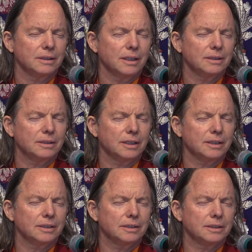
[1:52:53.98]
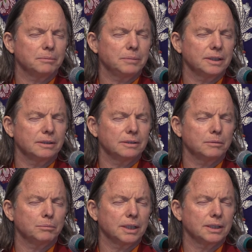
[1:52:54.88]
until it's as big as
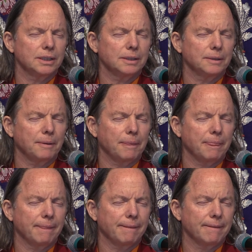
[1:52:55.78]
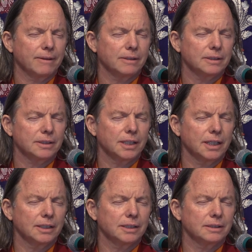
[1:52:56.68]
your body.
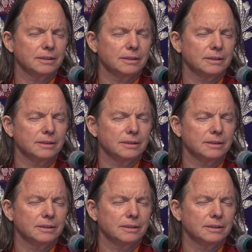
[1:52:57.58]
Silent.